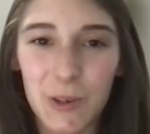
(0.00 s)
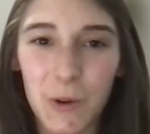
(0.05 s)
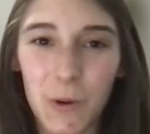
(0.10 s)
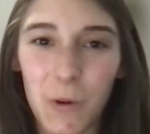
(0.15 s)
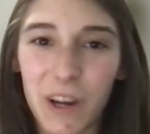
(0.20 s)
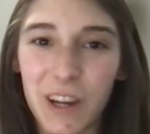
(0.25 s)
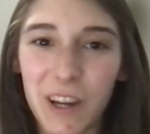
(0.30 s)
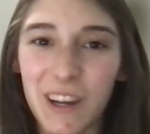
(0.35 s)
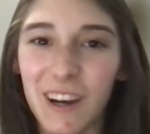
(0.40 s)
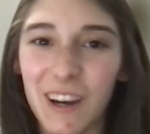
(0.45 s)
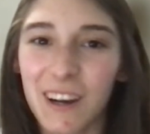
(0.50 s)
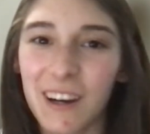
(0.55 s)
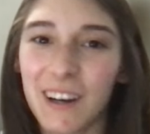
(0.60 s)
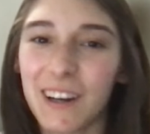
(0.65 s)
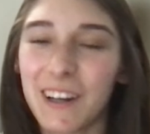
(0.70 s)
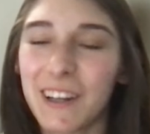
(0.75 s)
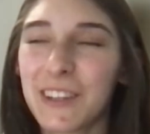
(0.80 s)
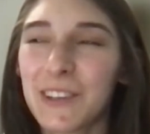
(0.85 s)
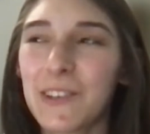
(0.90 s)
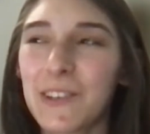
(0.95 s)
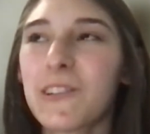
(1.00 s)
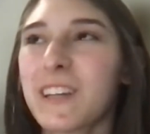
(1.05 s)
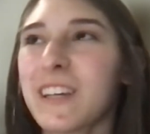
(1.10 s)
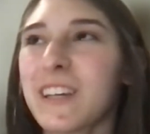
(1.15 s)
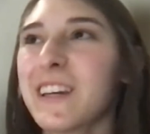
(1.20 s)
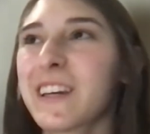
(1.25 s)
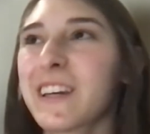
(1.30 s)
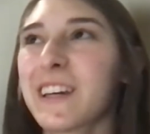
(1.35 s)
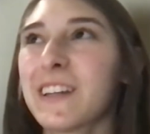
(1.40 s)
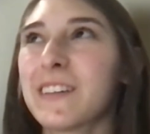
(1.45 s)
quite a
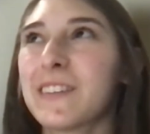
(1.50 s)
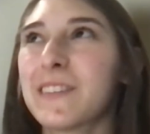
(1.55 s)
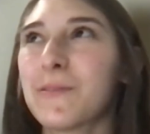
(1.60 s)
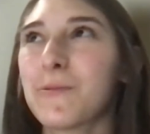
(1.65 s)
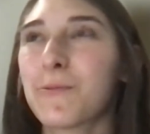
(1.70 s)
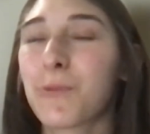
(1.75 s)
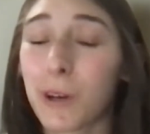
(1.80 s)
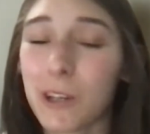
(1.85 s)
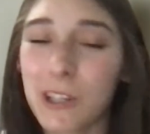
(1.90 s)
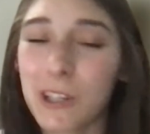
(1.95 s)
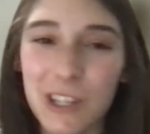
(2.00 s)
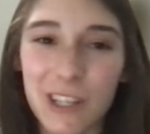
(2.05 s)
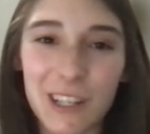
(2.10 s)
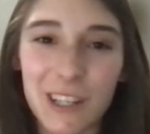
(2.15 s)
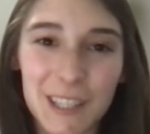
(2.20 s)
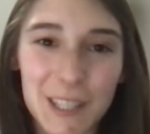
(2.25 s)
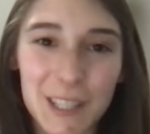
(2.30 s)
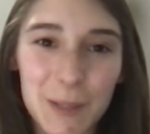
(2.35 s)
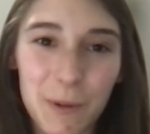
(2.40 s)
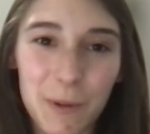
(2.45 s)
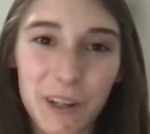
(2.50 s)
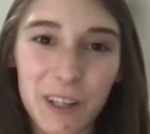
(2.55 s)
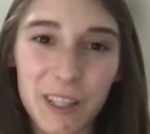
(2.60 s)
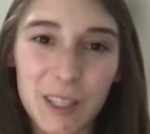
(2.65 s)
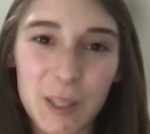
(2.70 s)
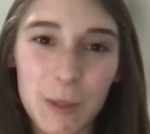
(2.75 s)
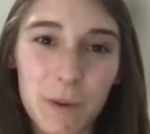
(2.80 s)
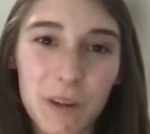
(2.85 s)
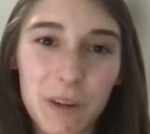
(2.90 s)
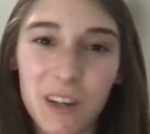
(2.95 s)
unique and fortunate
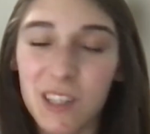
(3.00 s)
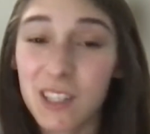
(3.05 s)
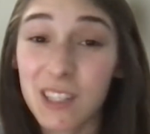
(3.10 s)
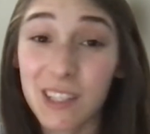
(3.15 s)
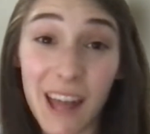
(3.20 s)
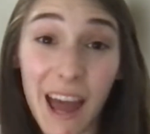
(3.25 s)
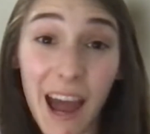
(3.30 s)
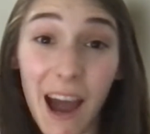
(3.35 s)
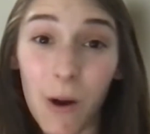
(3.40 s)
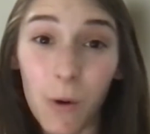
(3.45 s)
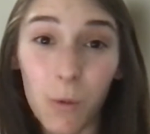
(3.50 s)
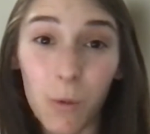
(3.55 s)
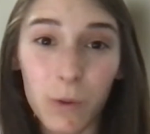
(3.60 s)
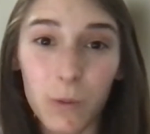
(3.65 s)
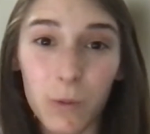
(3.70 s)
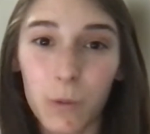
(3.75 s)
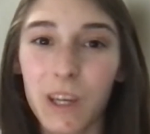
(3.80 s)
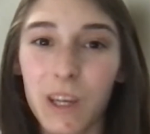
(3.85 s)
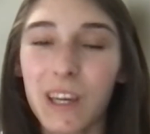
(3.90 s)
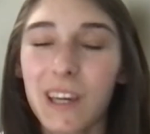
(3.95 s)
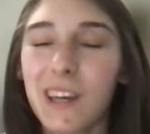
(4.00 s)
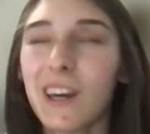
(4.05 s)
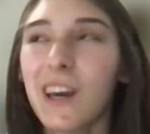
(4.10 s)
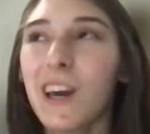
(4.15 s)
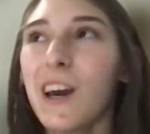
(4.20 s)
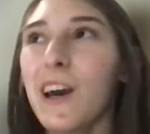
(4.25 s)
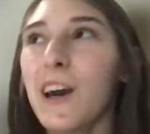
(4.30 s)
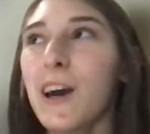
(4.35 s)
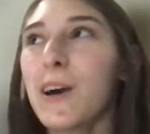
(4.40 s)
experience because now when we